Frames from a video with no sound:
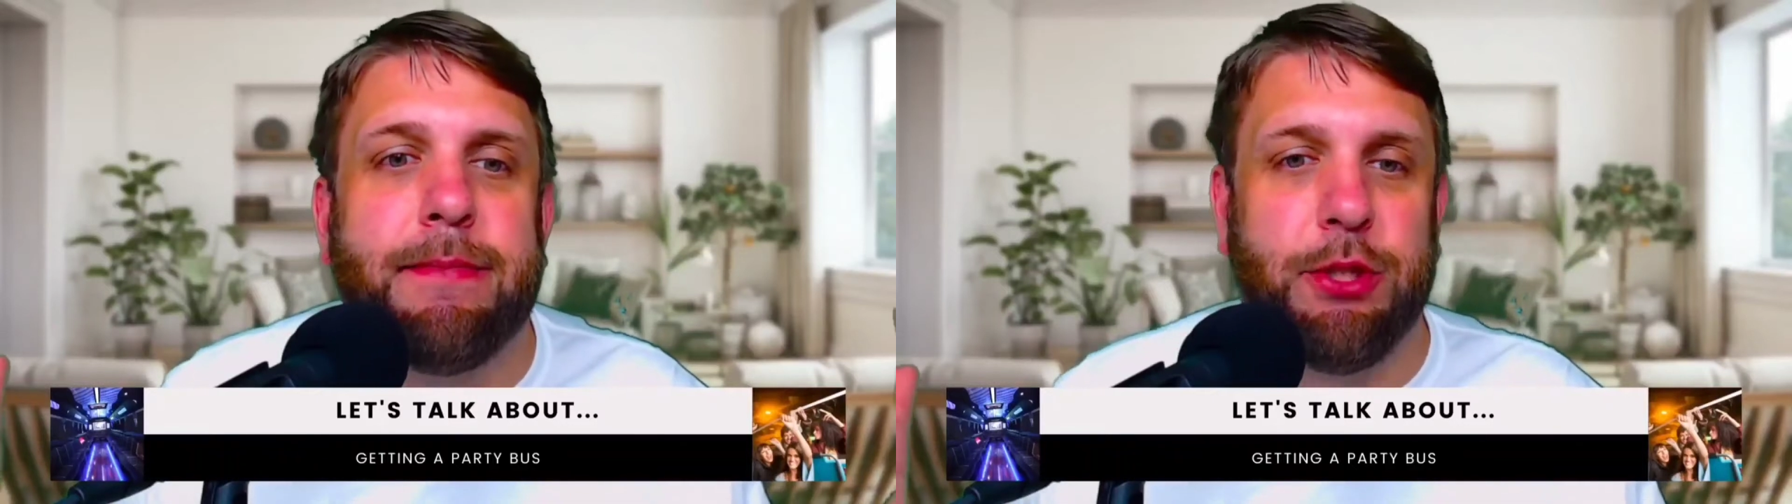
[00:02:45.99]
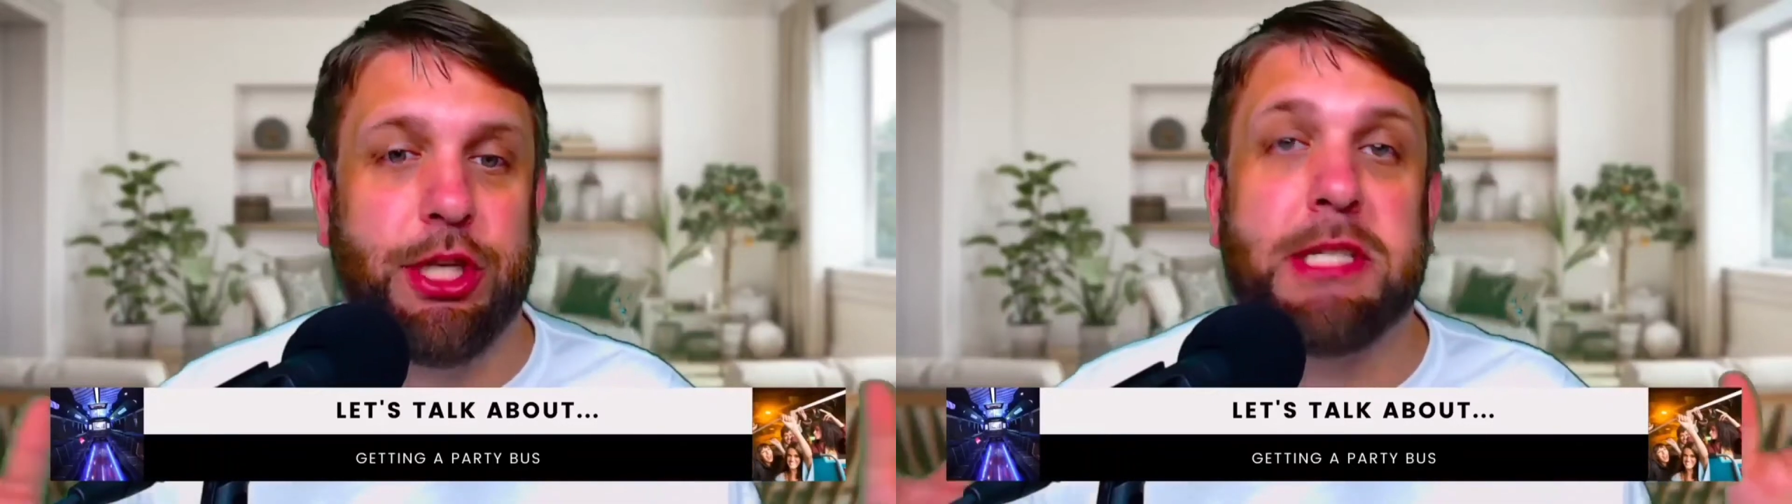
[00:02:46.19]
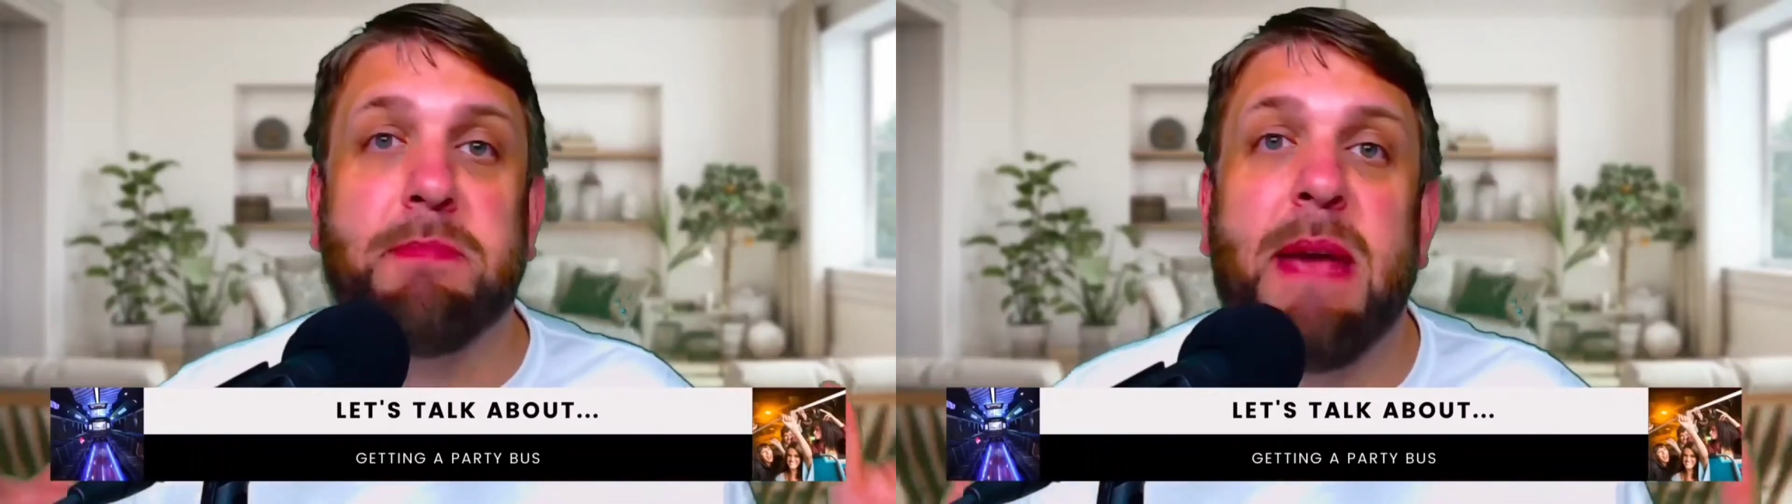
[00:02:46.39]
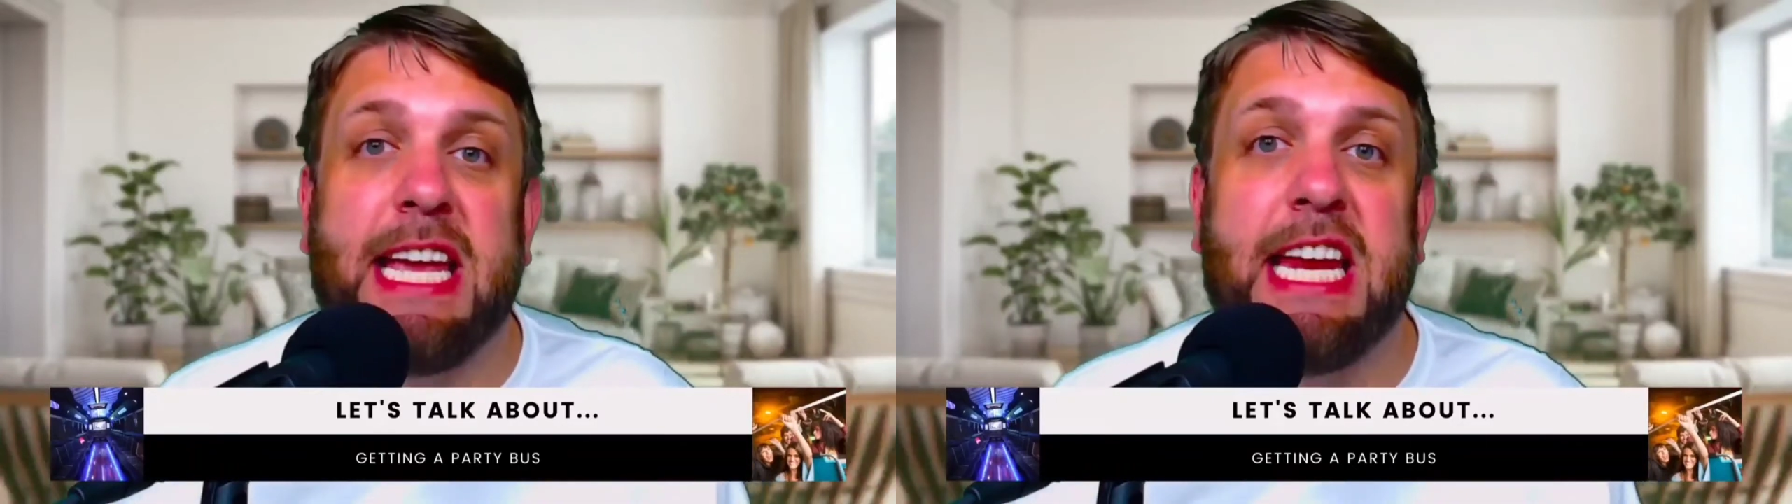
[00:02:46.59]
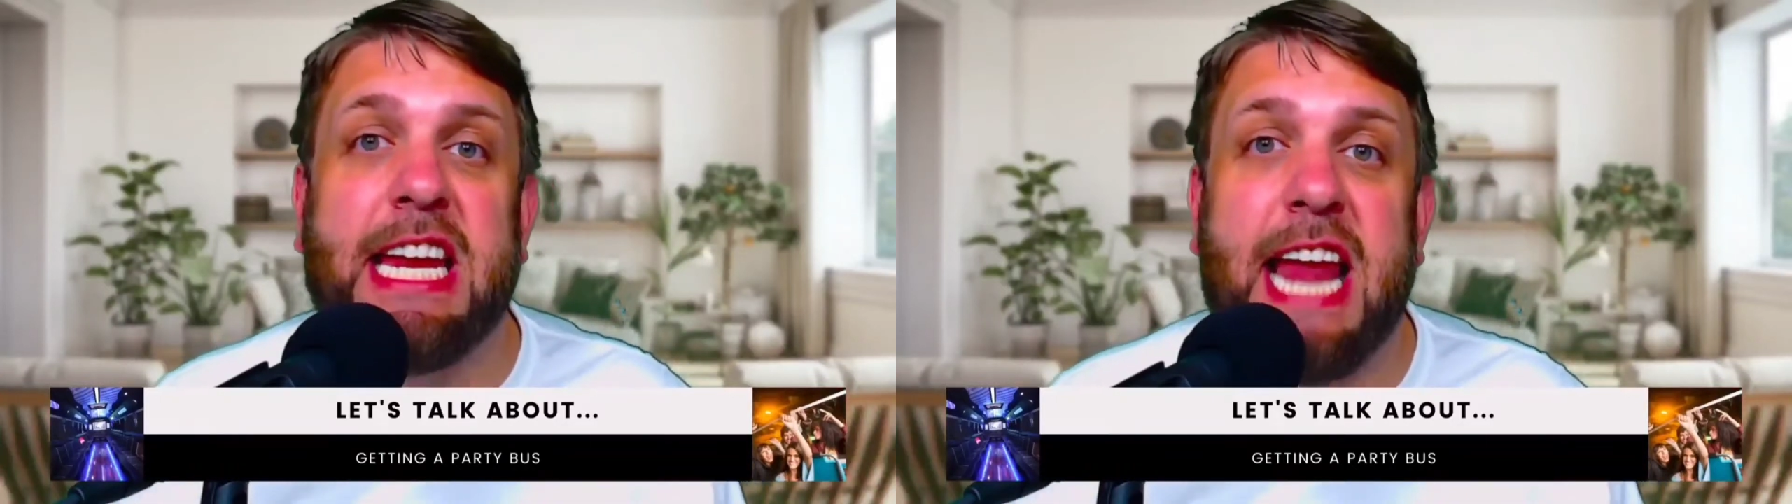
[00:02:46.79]
Just make
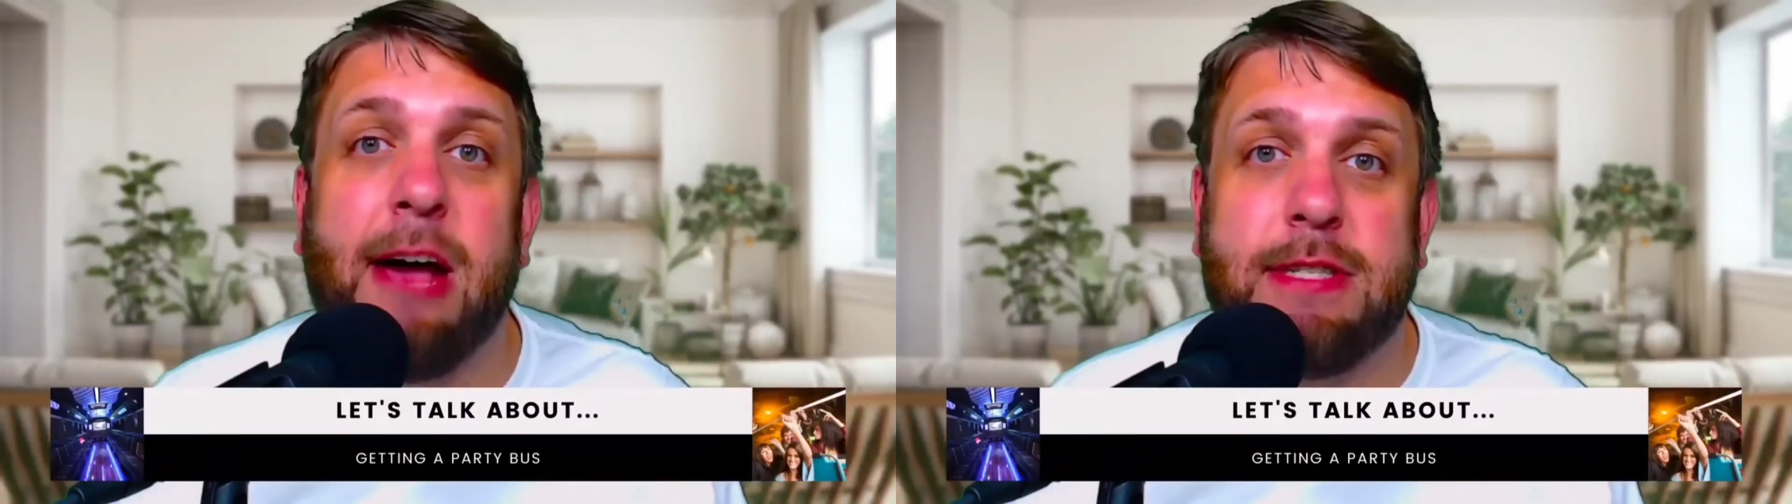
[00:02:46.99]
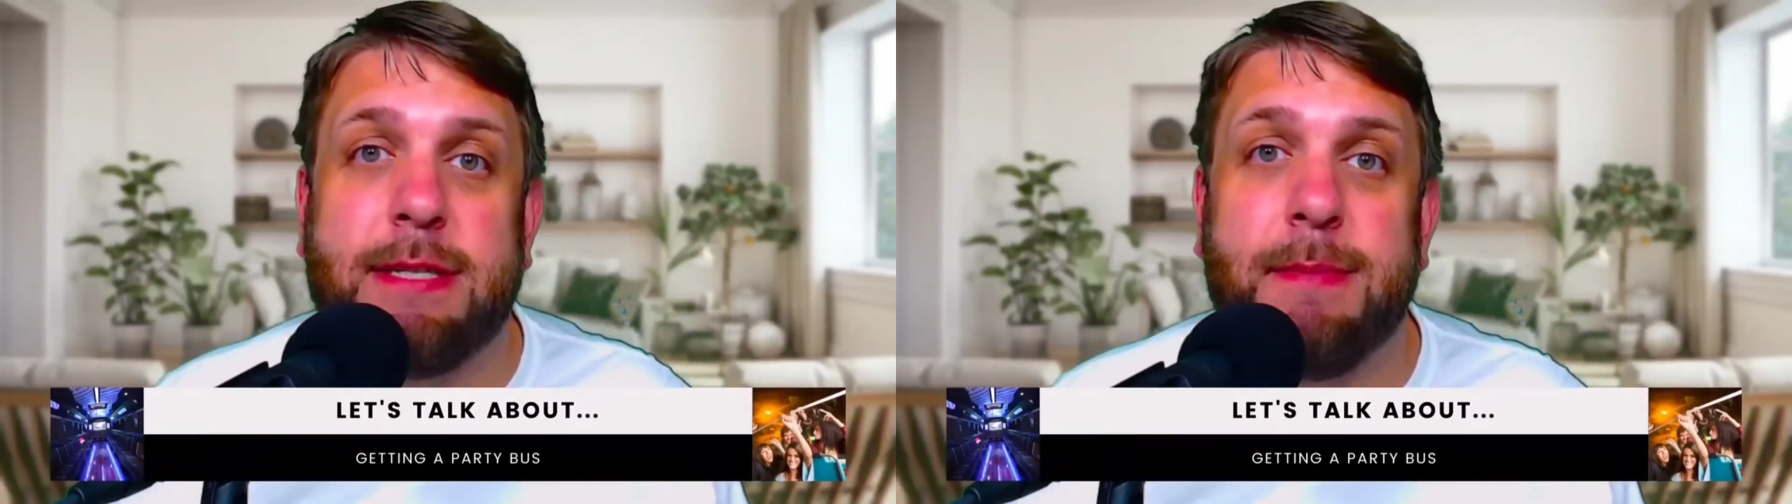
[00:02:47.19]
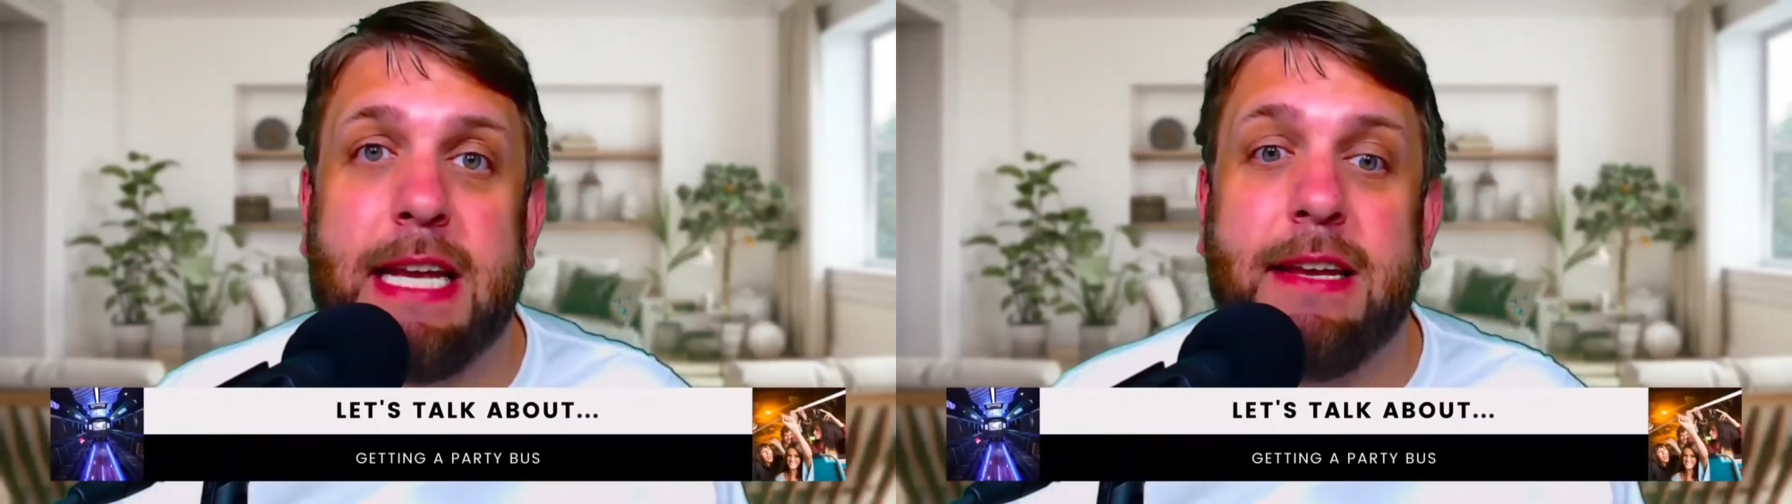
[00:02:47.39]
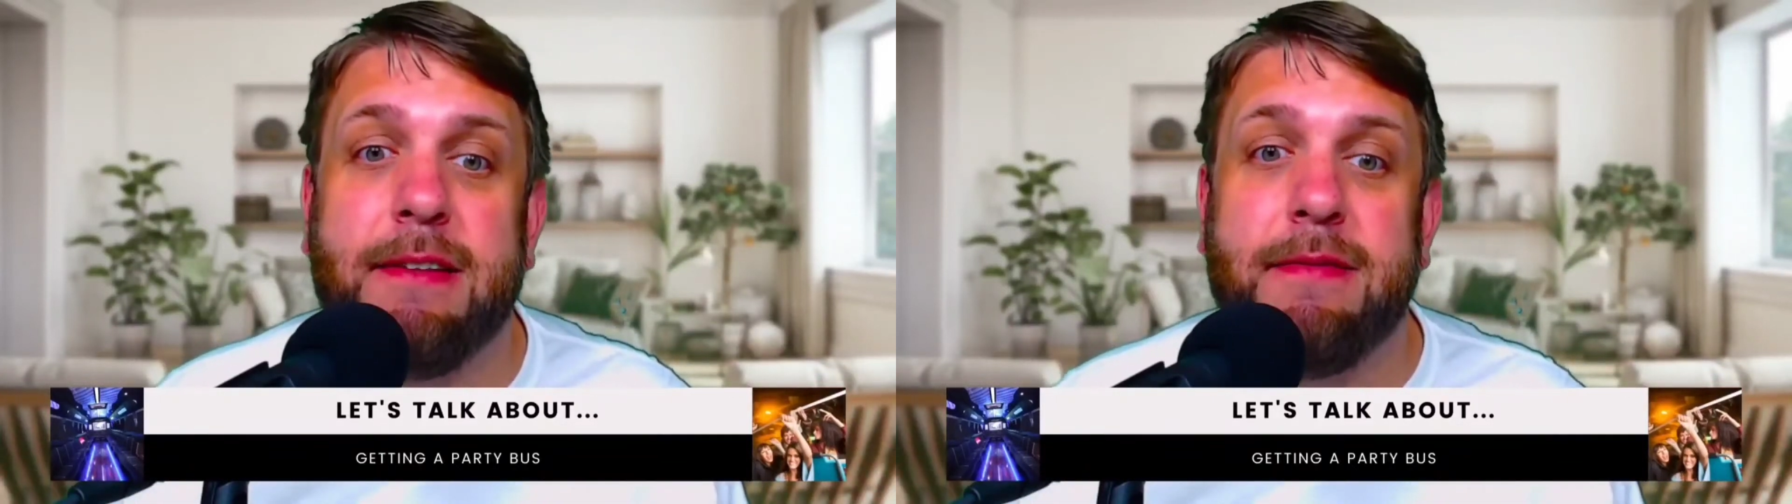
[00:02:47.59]
an announcement